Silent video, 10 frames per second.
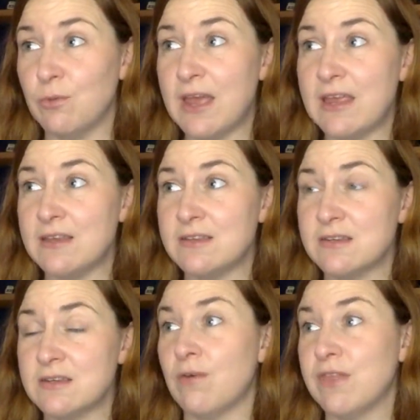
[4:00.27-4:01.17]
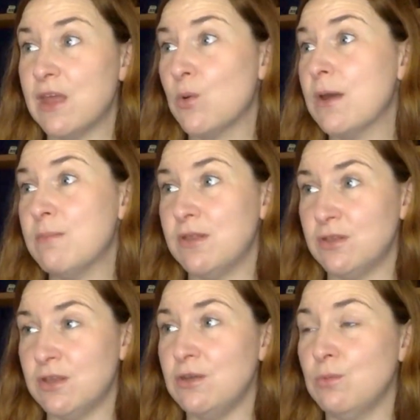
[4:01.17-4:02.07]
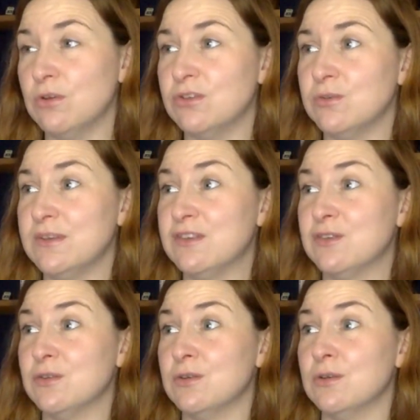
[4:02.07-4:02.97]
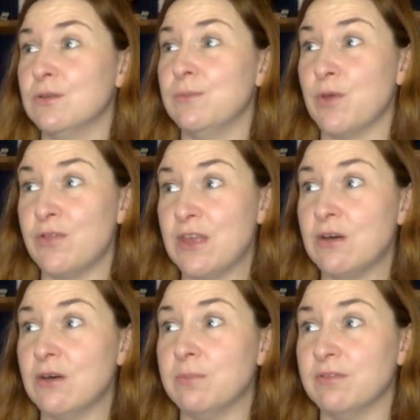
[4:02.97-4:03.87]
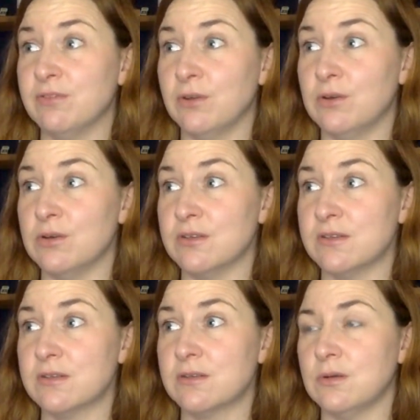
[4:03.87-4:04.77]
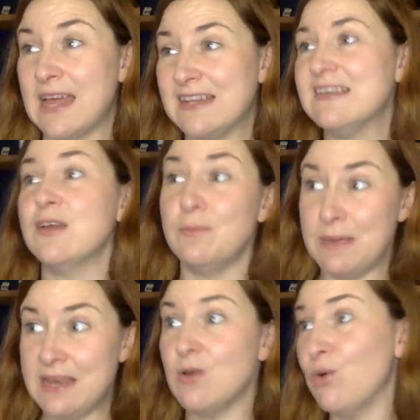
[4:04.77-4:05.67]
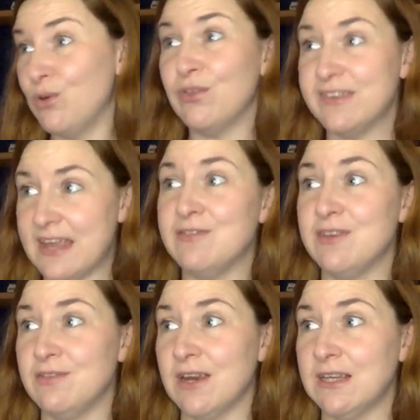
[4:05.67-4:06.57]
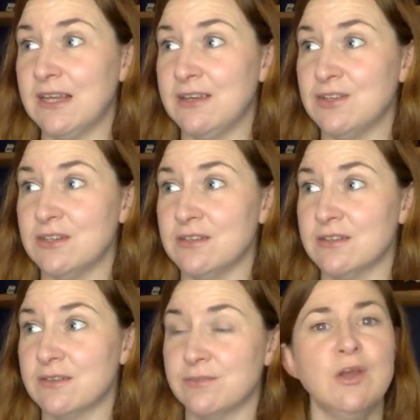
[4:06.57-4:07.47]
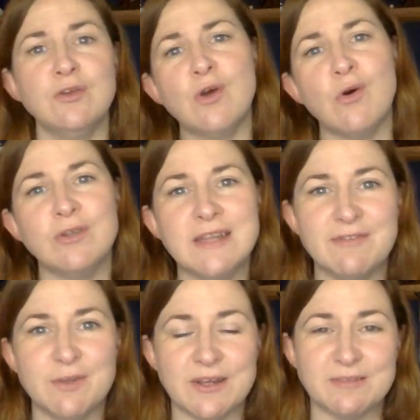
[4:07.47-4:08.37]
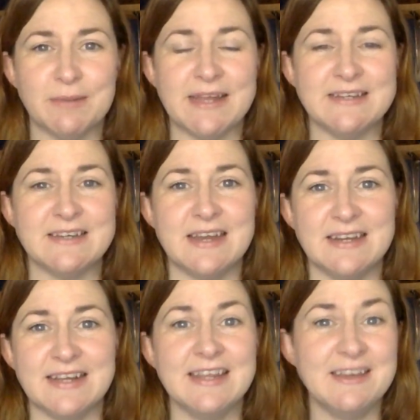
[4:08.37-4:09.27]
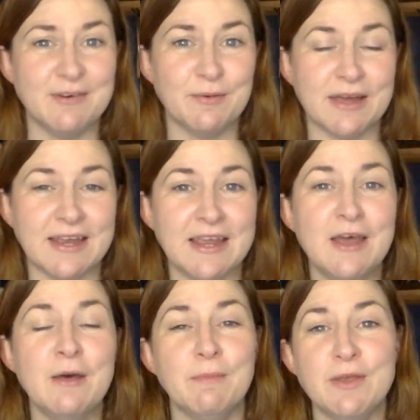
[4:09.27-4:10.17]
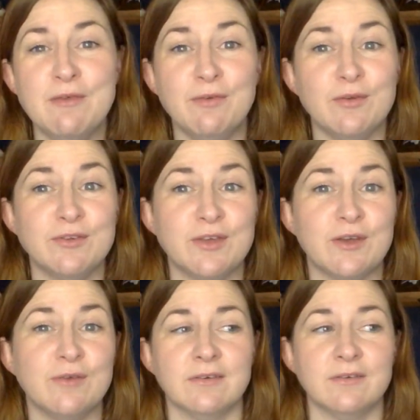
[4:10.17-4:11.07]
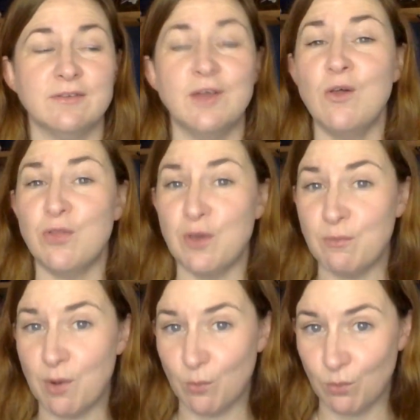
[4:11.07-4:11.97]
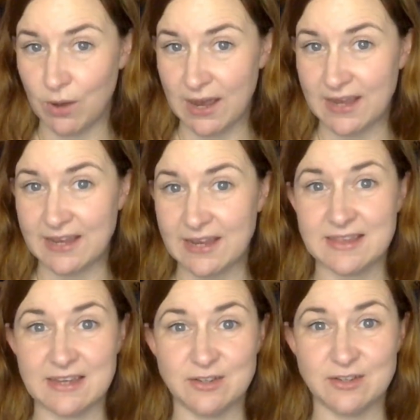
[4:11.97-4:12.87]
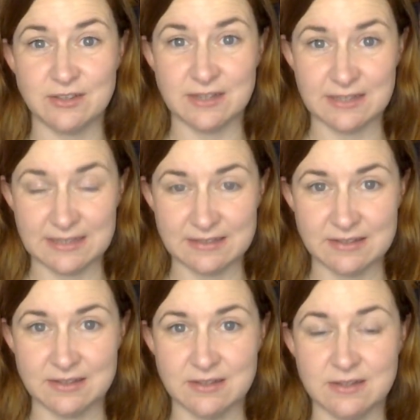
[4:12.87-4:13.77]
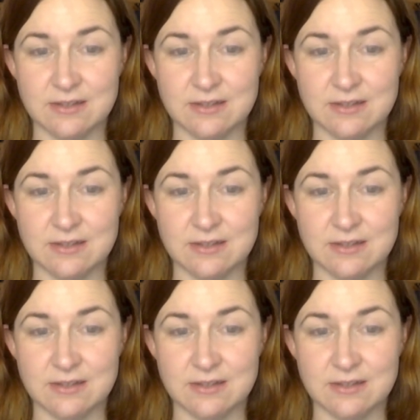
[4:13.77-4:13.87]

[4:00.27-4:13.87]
weight of the equipment that you want to install on the upper floors. And it'll meet all the safety regulations. Not only have you explained it in a clearer way, but you've also told them why they should listen.